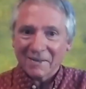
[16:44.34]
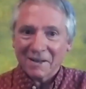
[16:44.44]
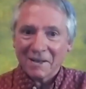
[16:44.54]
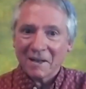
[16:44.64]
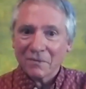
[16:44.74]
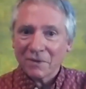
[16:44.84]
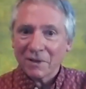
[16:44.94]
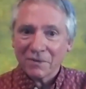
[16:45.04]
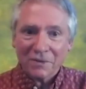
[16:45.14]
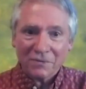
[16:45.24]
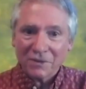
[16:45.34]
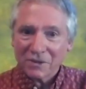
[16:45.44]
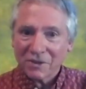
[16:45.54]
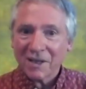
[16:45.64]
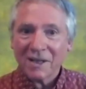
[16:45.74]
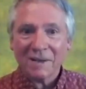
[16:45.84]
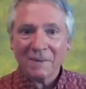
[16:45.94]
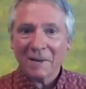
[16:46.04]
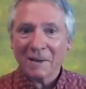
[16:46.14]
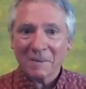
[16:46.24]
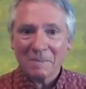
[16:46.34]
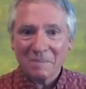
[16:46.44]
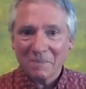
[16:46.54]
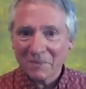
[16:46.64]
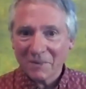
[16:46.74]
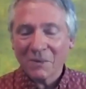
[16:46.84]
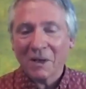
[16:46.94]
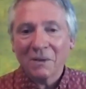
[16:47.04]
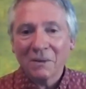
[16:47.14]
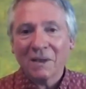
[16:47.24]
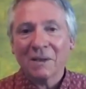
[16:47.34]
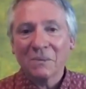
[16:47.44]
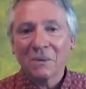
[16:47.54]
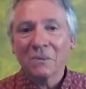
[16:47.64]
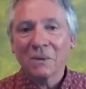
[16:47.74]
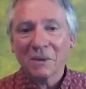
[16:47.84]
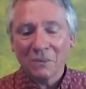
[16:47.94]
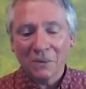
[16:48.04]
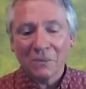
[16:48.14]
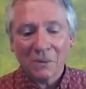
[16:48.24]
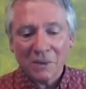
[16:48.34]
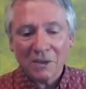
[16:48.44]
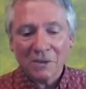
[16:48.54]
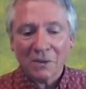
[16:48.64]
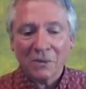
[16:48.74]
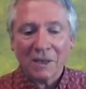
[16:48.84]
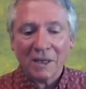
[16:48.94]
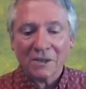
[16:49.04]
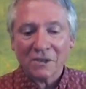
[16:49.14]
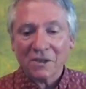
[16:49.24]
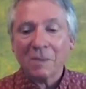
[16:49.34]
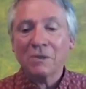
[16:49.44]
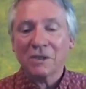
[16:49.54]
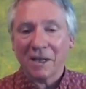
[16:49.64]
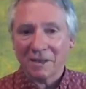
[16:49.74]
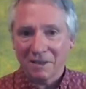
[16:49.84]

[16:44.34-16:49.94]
Right. Absolutely. And if you say, we're going to look only at a subset.